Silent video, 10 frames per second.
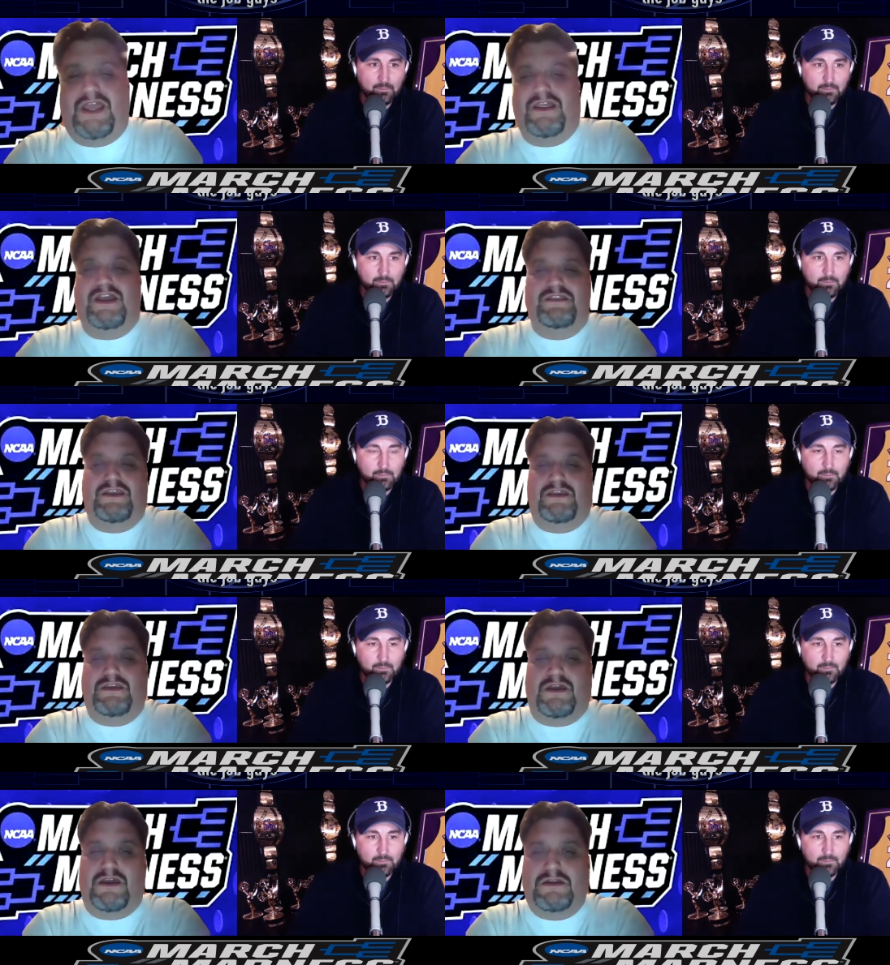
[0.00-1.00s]
Speaker 1: I think
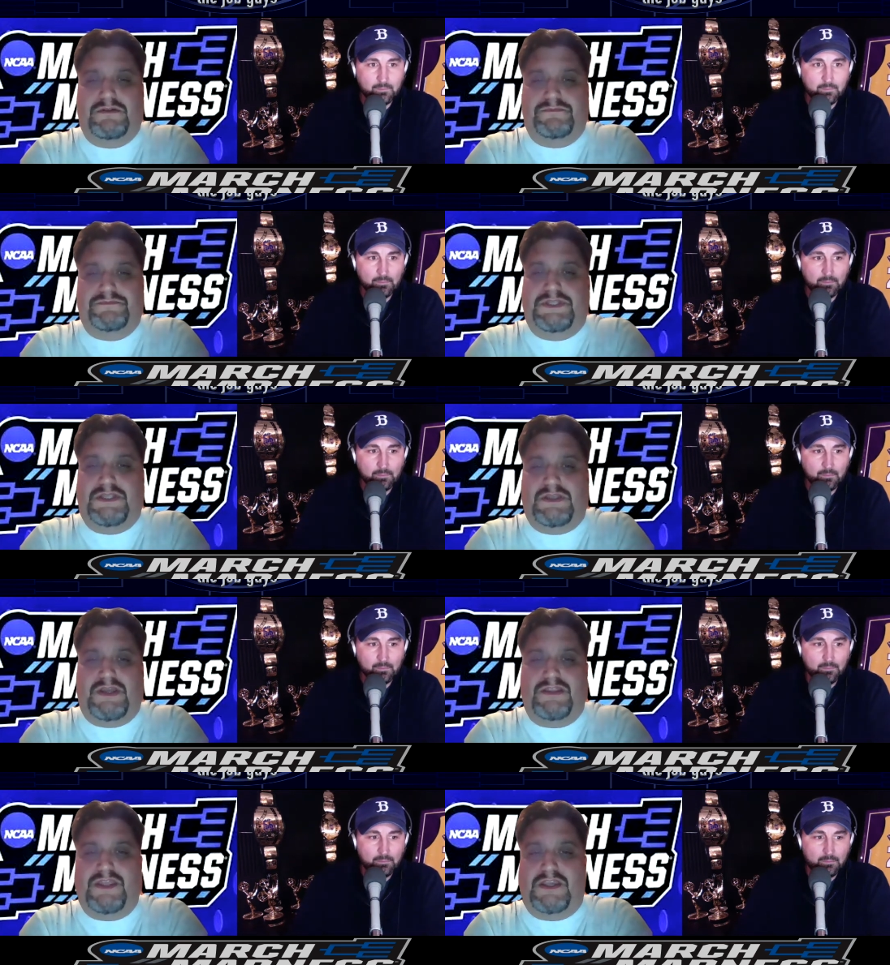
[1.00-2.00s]

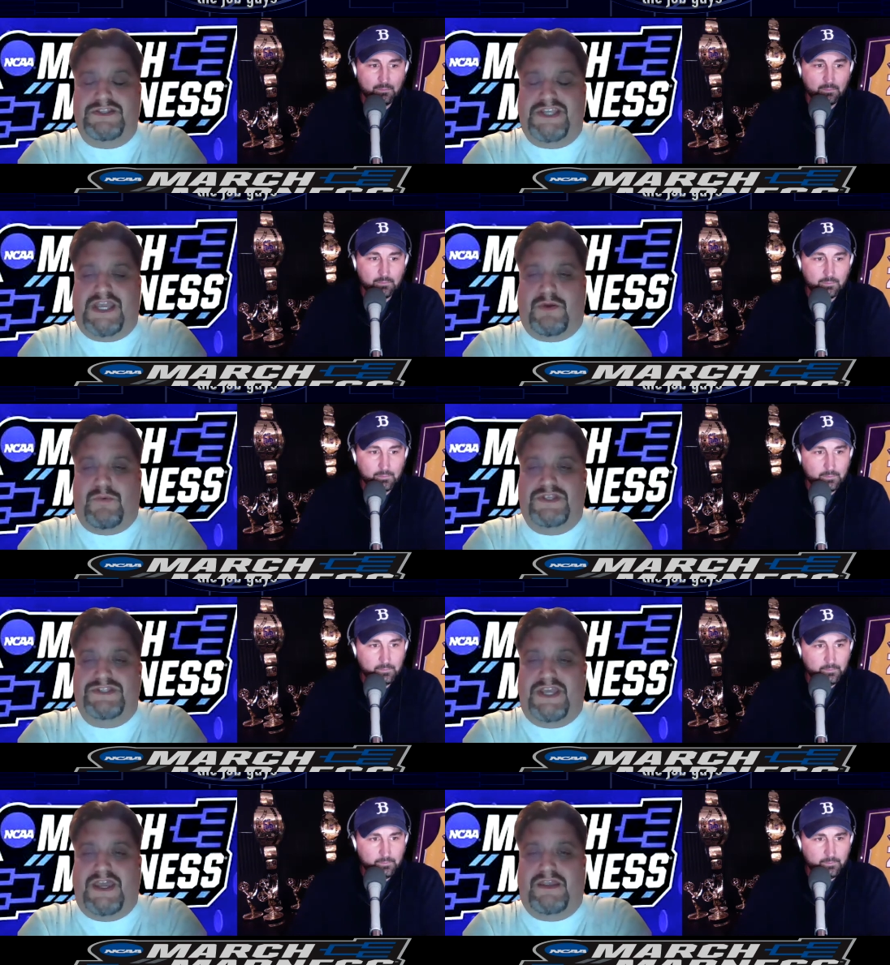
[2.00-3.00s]
Gonzaga wins
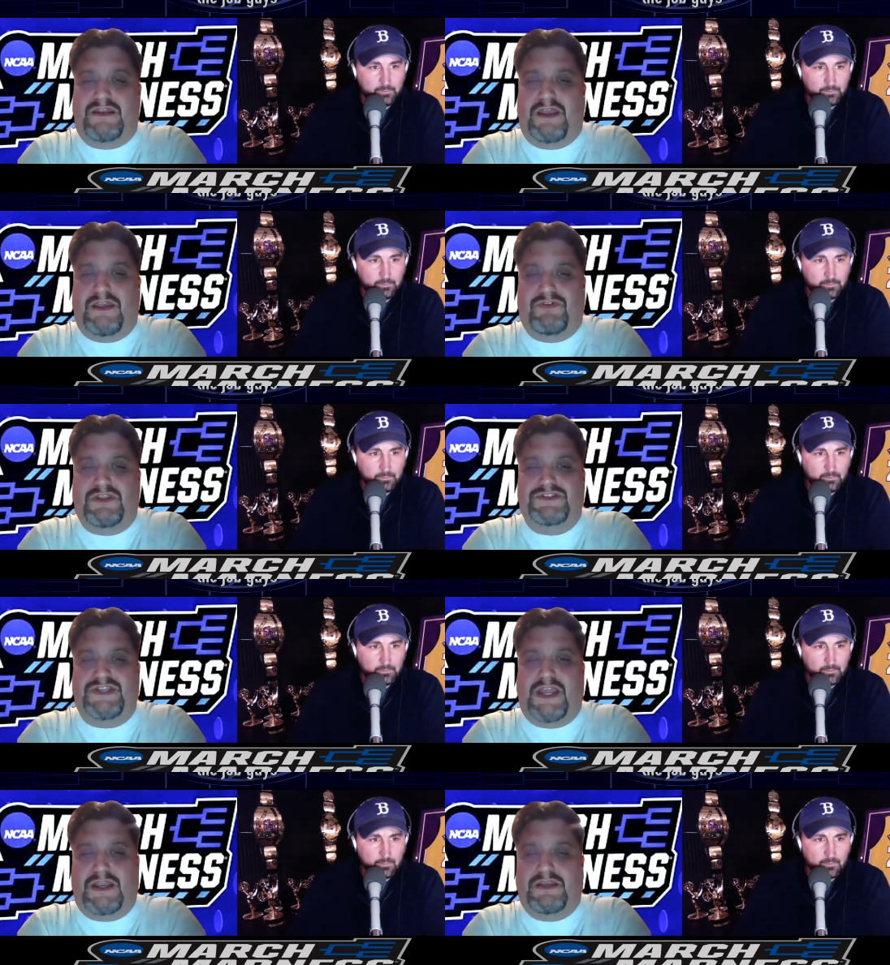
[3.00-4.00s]
that, and I have
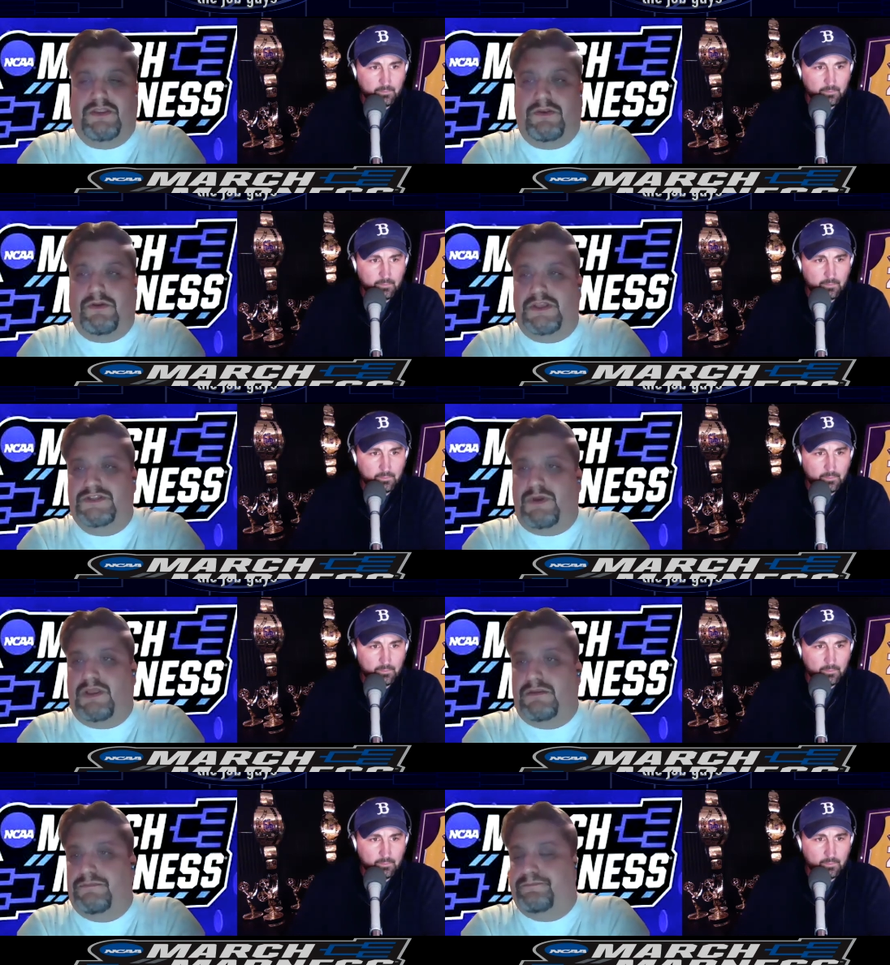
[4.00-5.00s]
Gonzaga in Illinois as
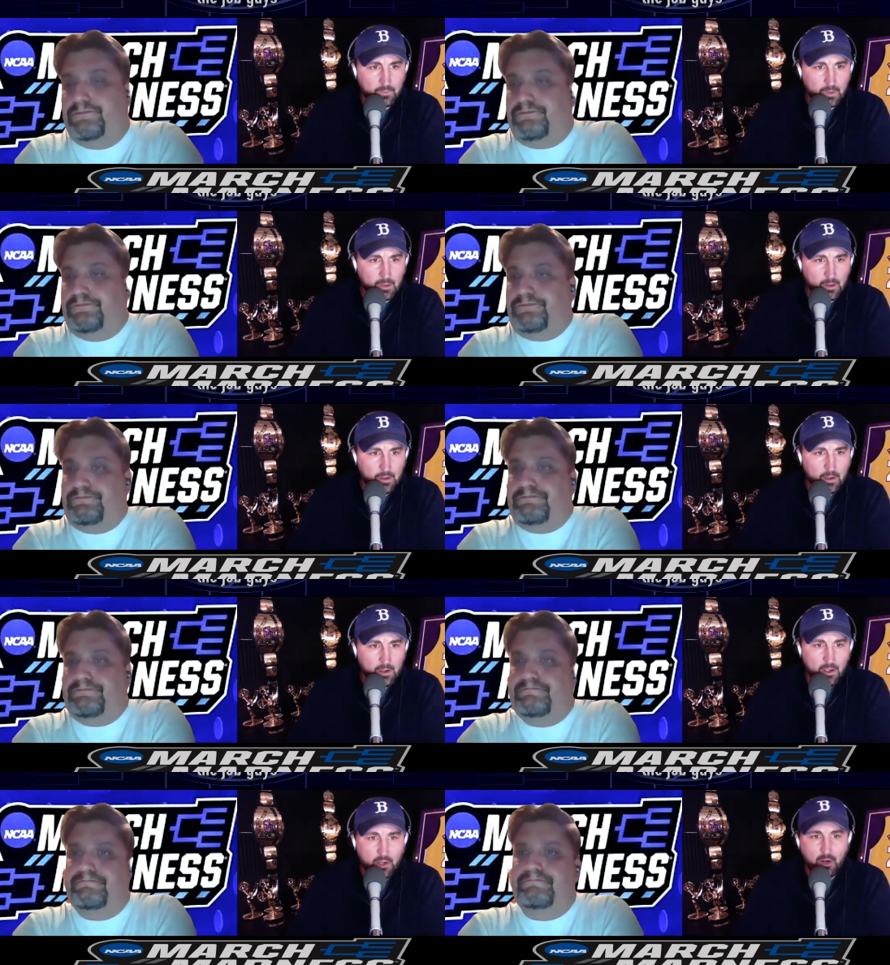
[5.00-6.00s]
well.
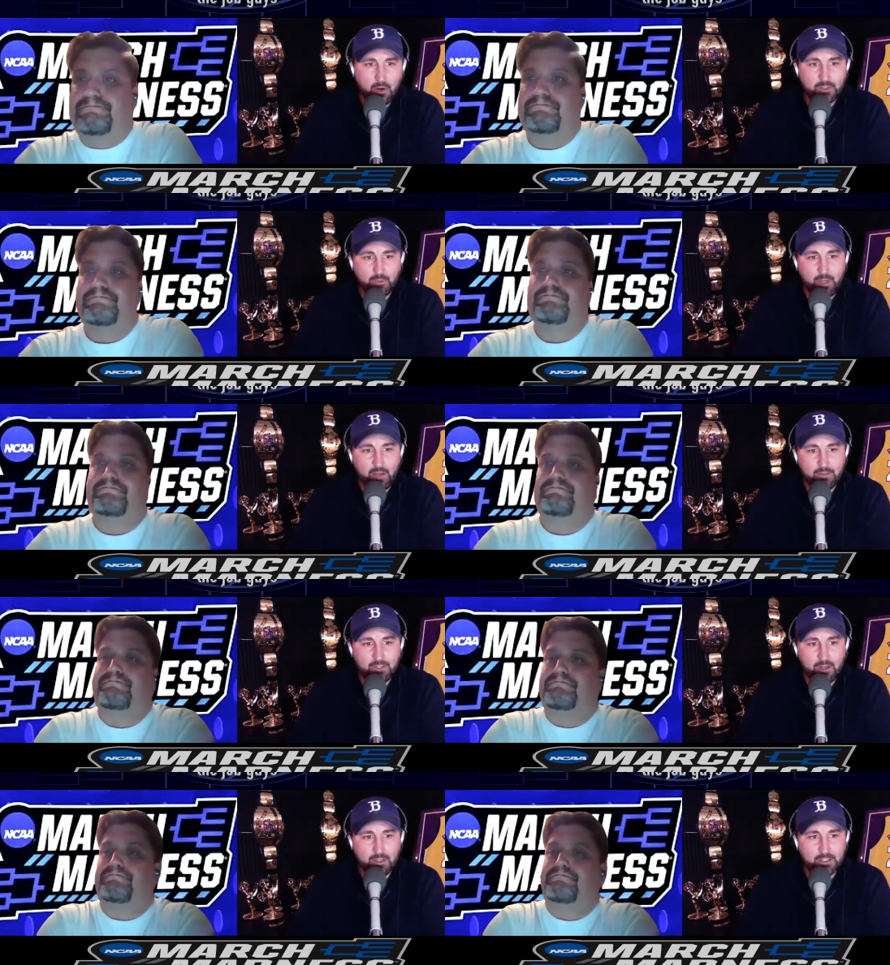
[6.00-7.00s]
Speaker 2: So we haven't
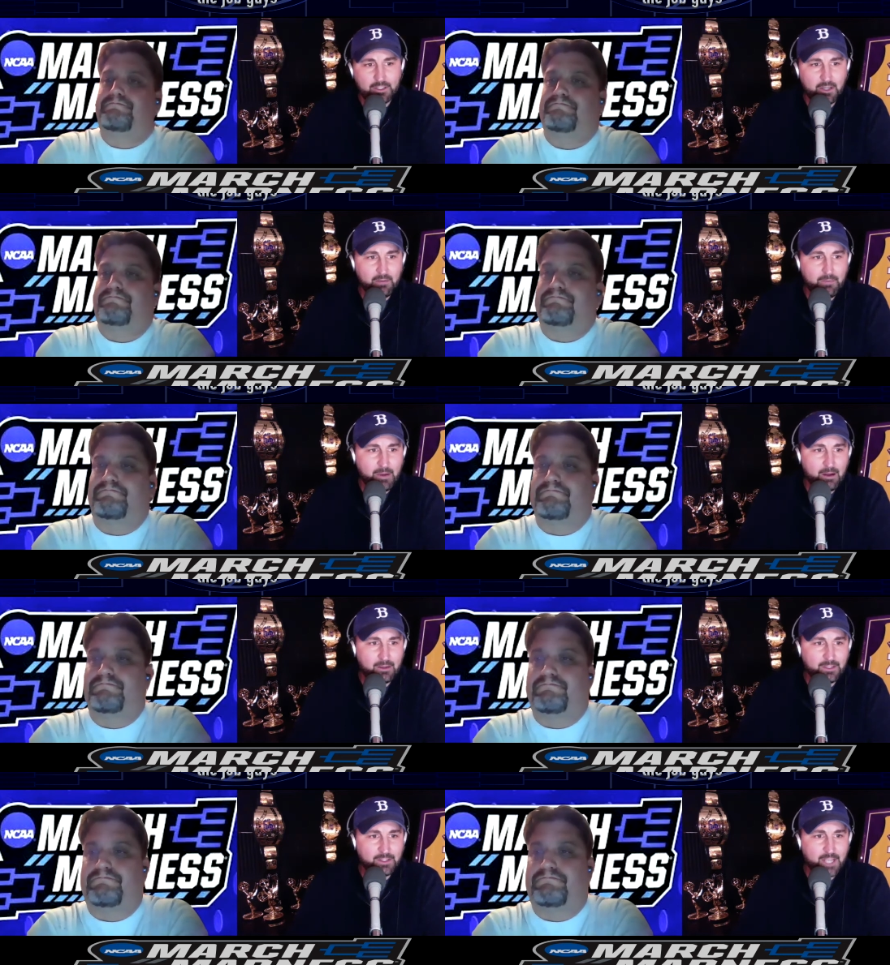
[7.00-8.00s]
talked a ton about
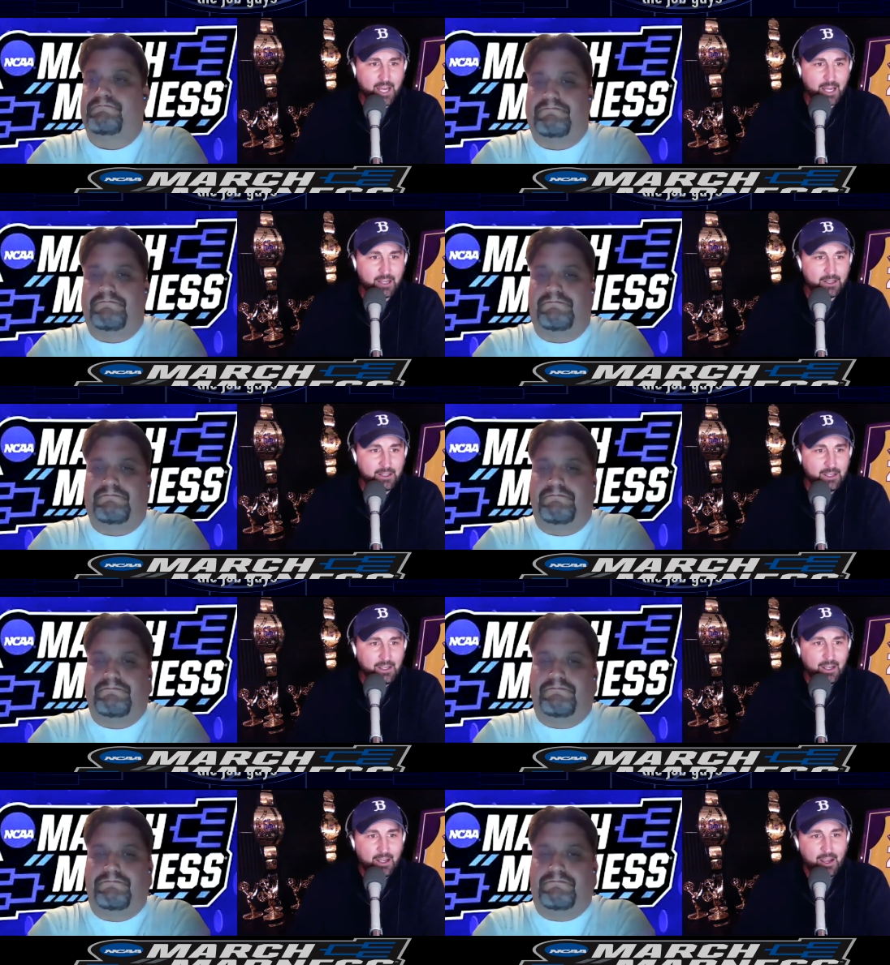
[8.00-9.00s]
Gonzaga,
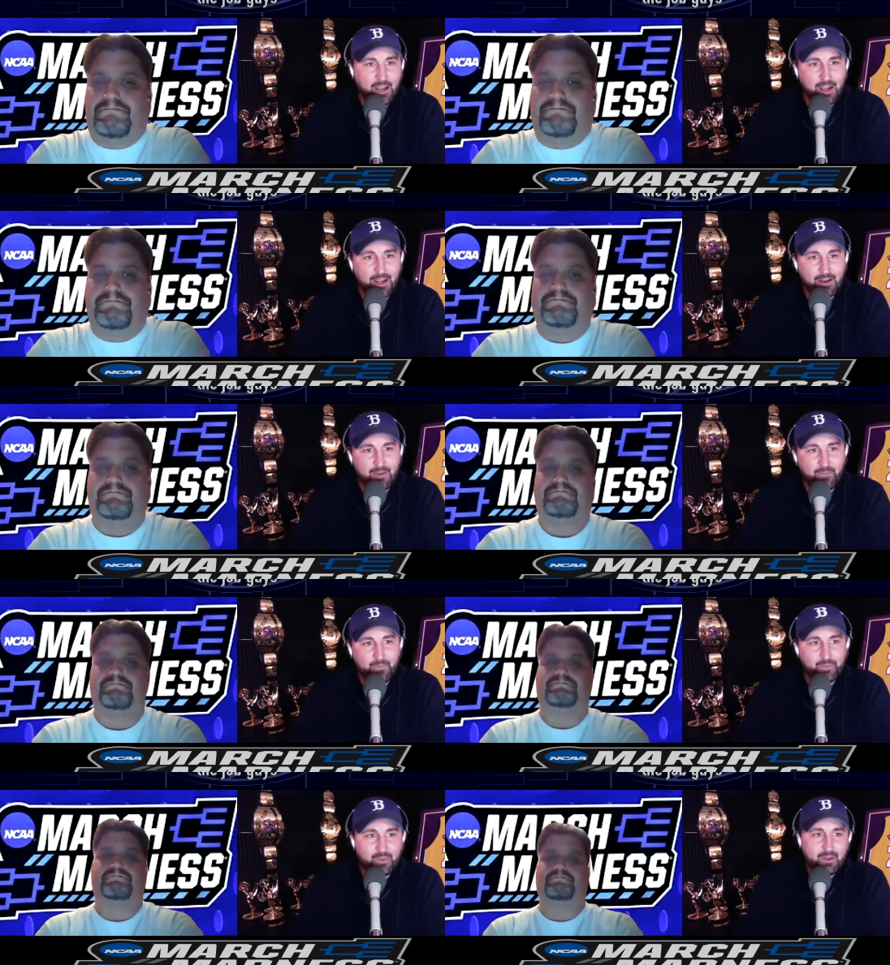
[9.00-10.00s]
and
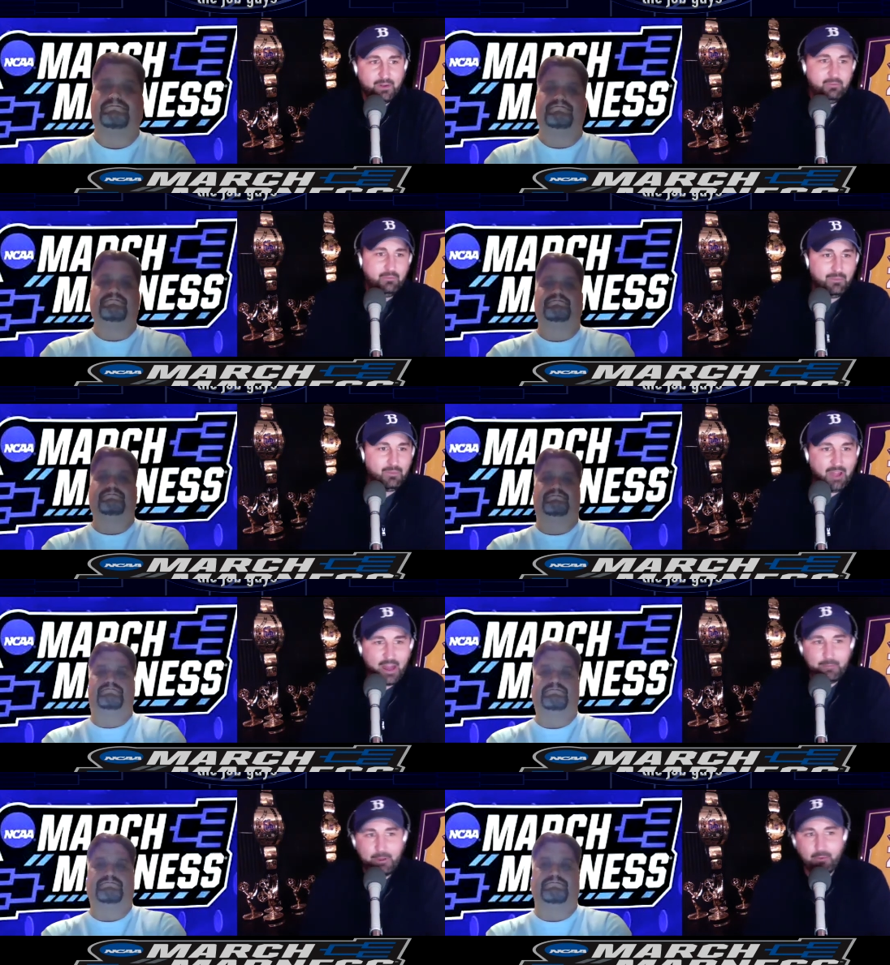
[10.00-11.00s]
a lot
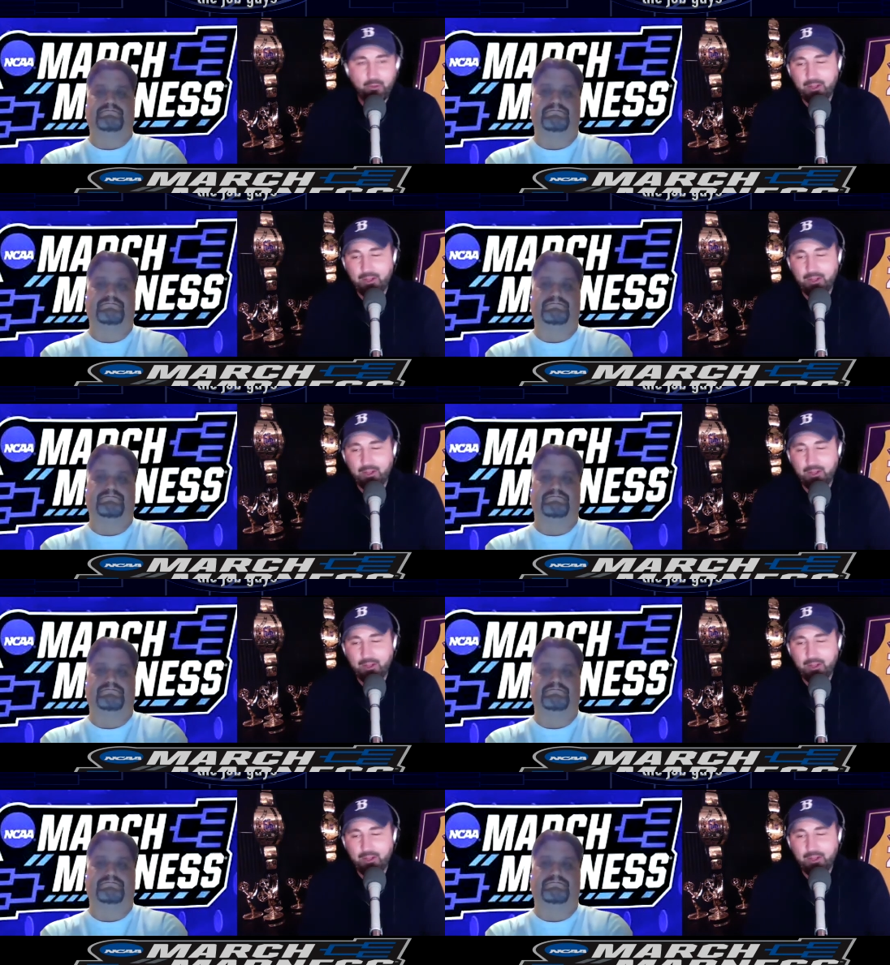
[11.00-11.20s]
of people think